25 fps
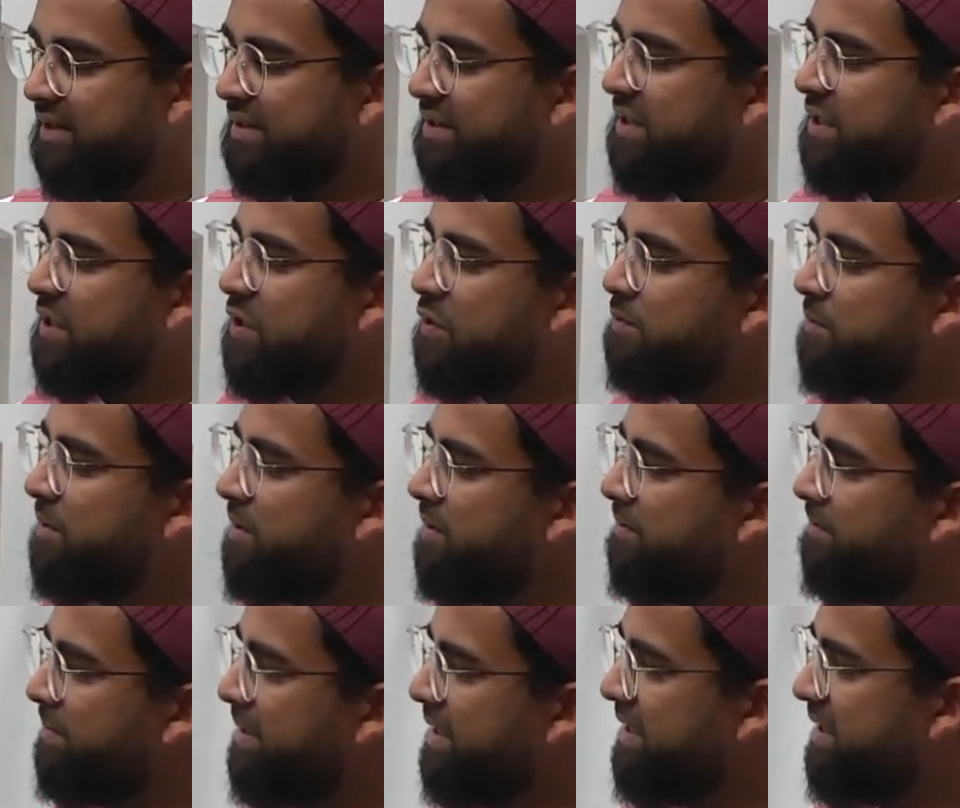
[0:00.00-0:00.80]
As
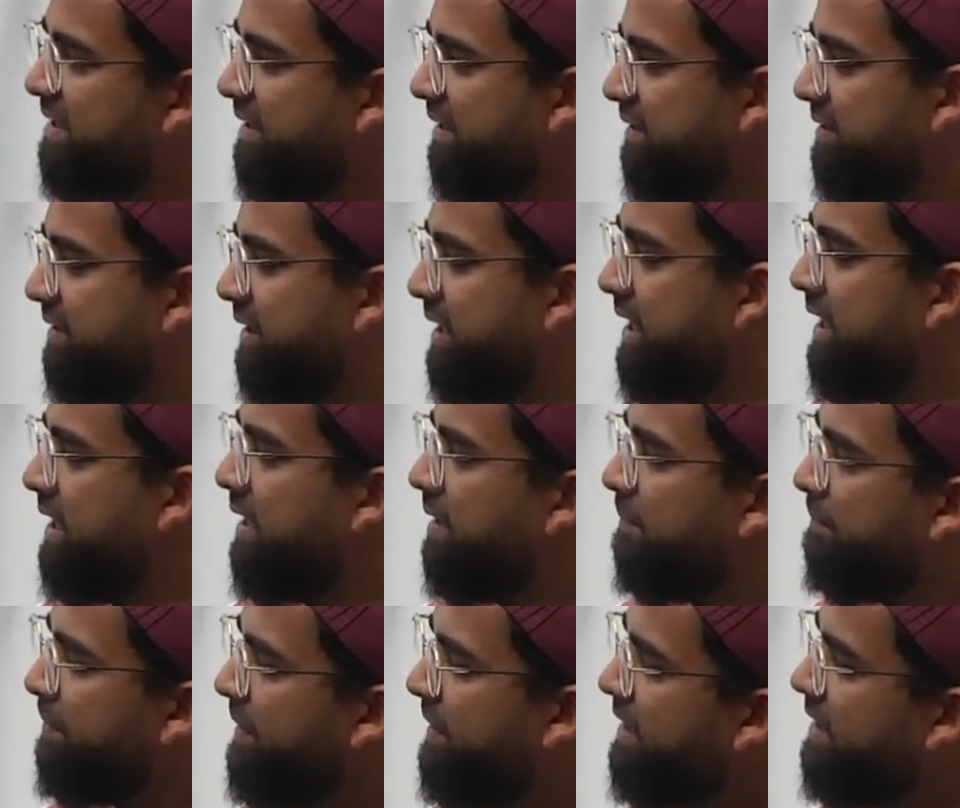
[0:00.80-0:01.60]
human beings,
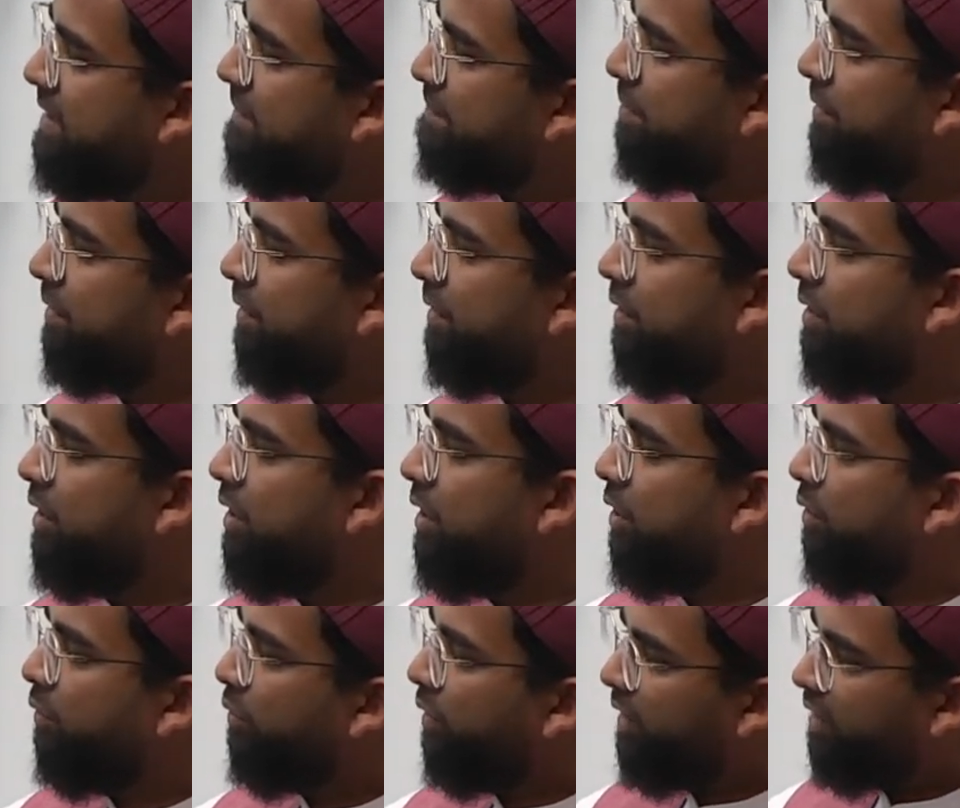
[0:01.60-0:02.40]

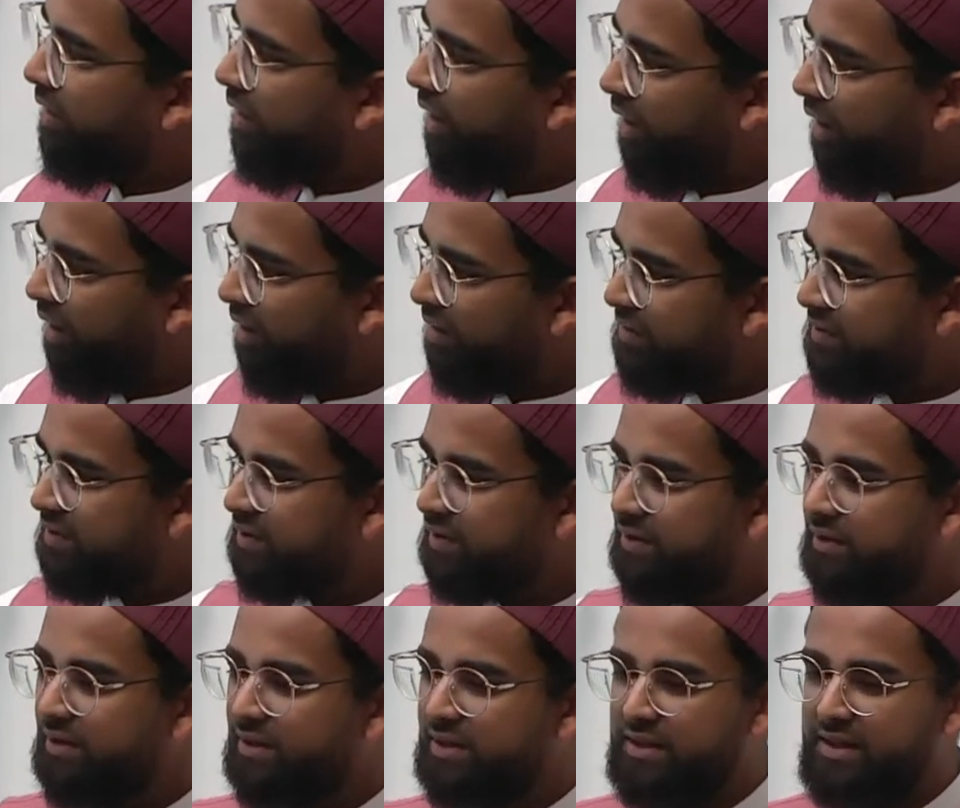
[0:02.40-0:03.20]
people who are
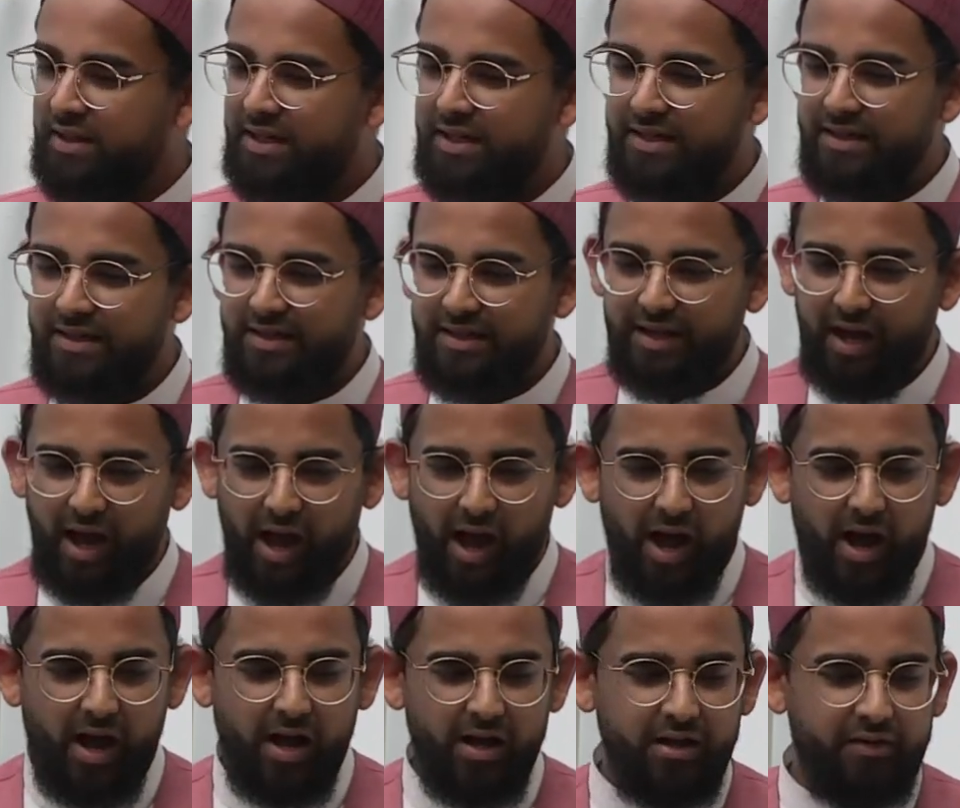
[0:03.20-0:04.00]
constantly in the
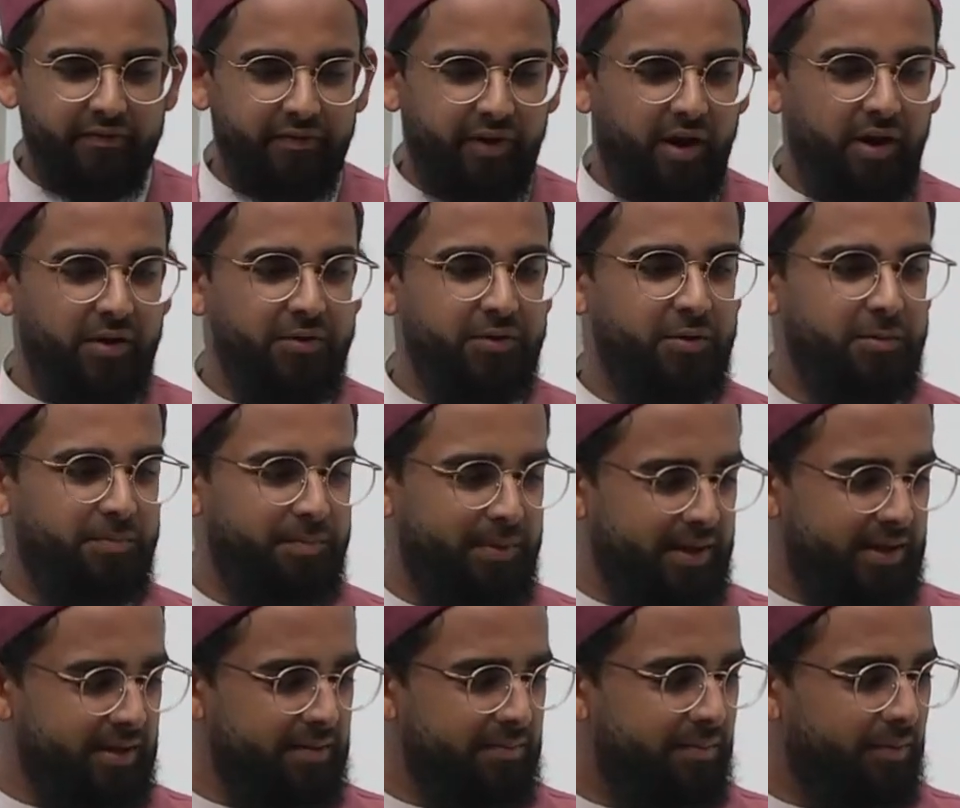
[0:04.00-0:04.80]
eye of other
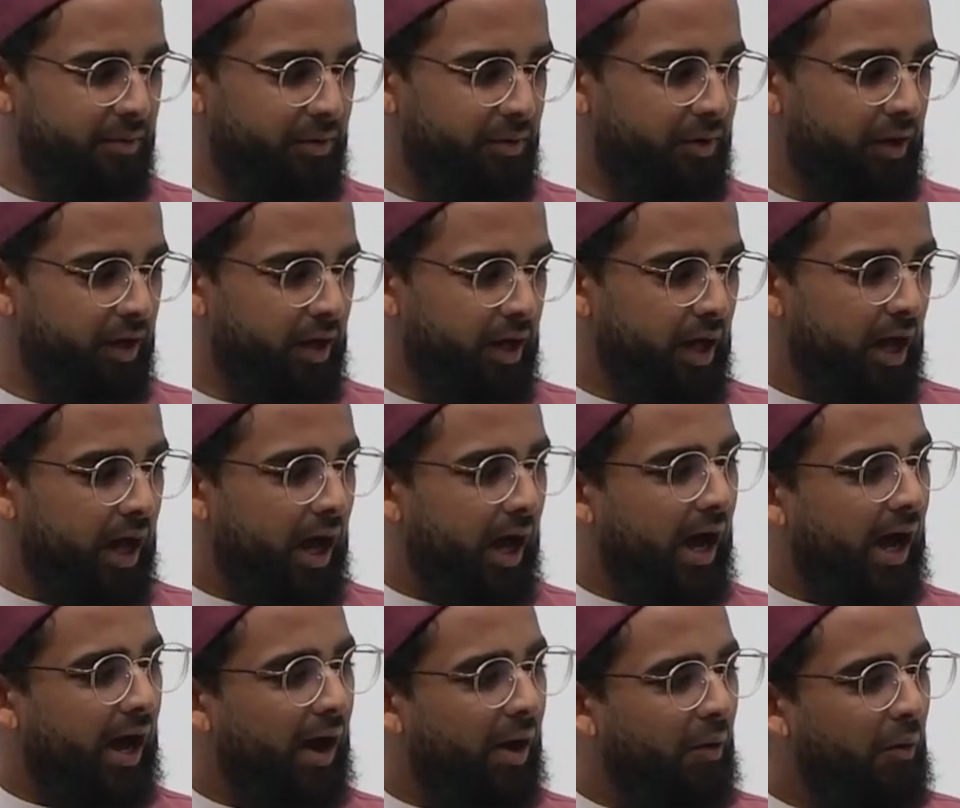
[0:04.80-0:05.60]
people,
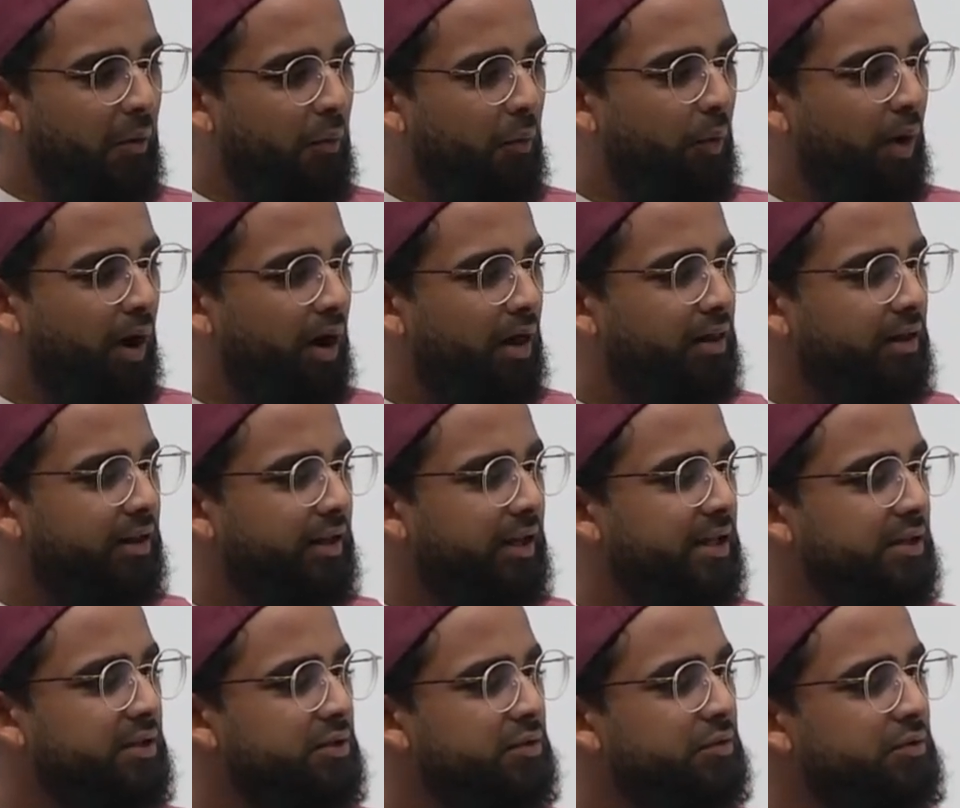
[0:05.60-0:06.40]
how well
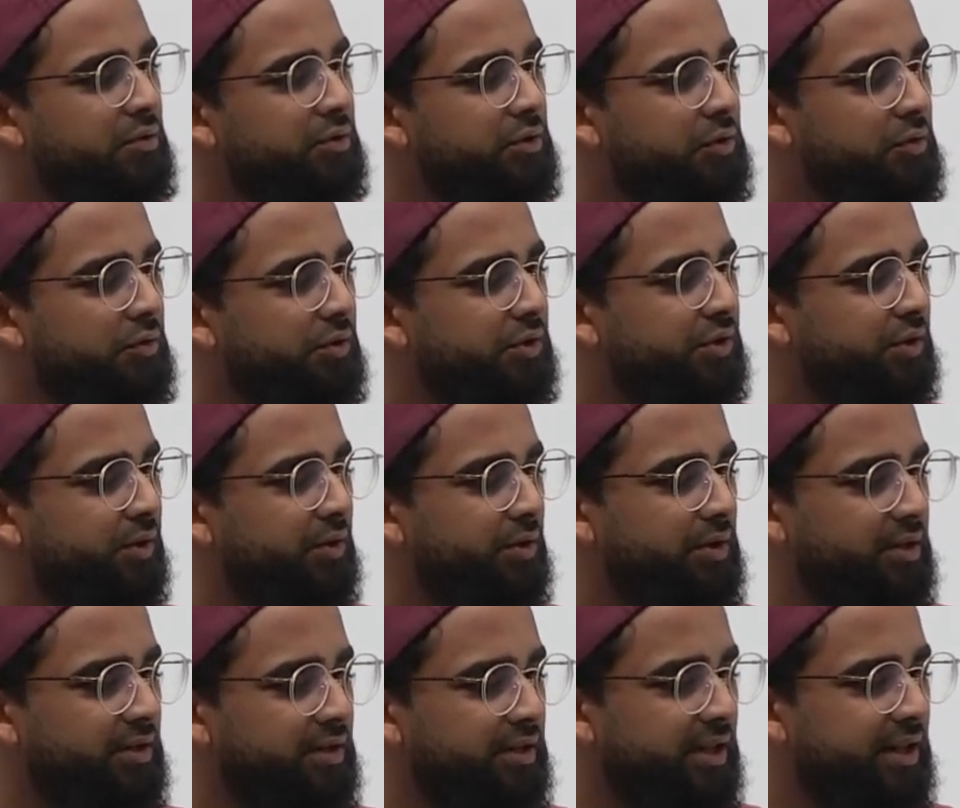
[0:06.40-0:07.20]
can you do
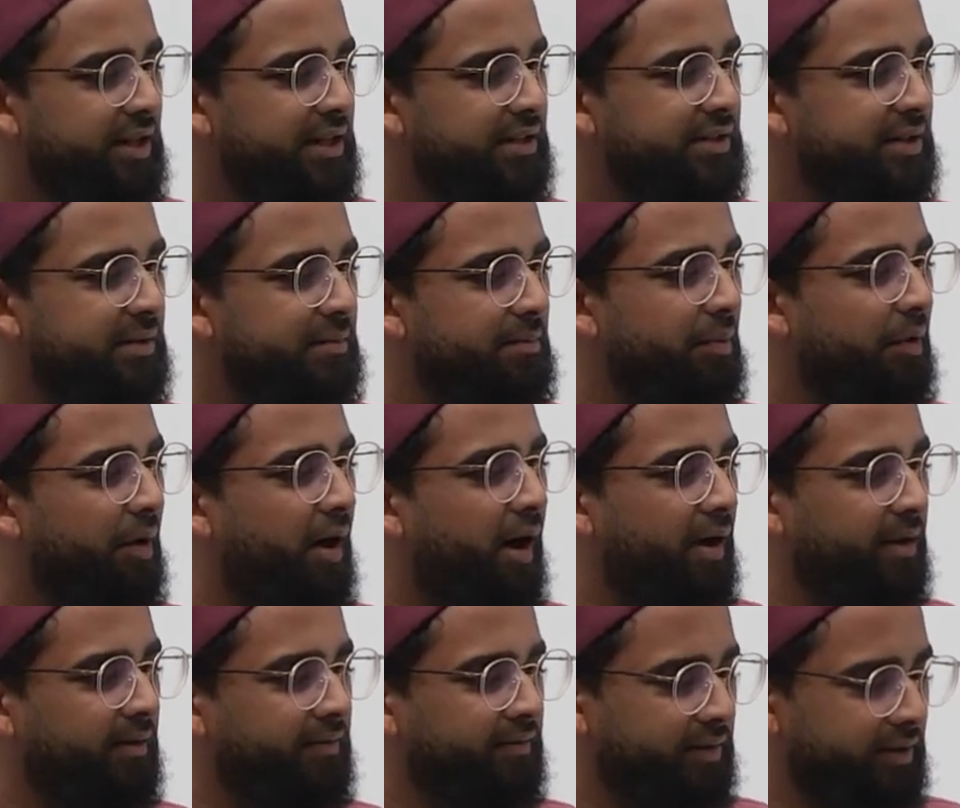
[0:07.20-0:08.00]
certain deeds in
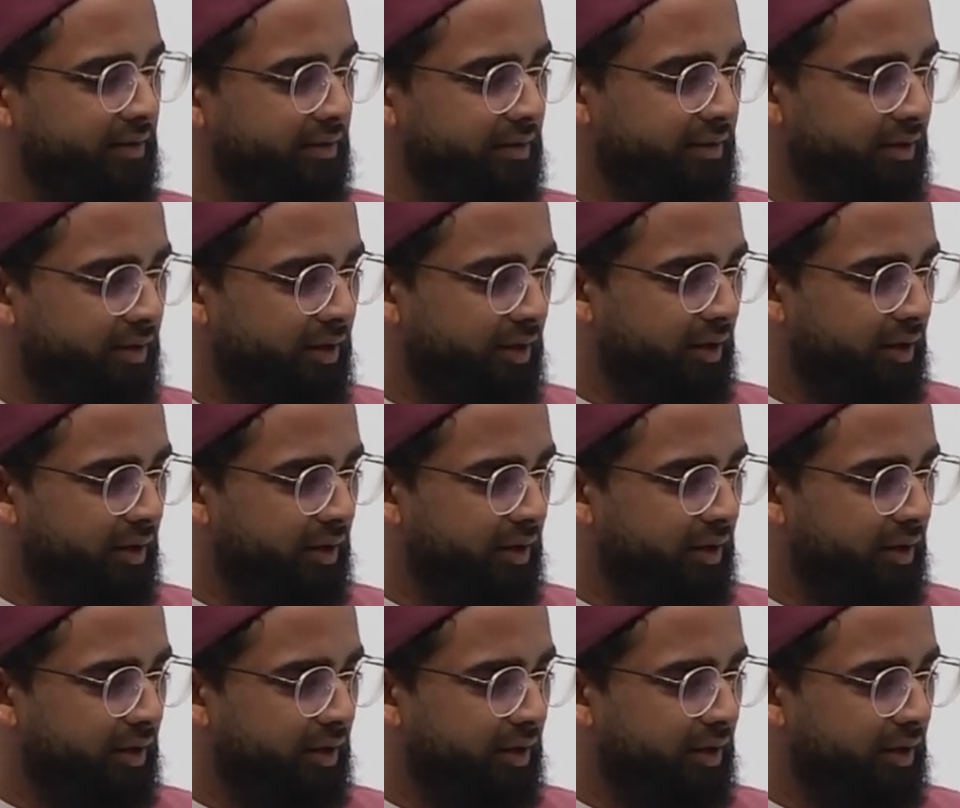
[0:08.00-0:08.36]
private?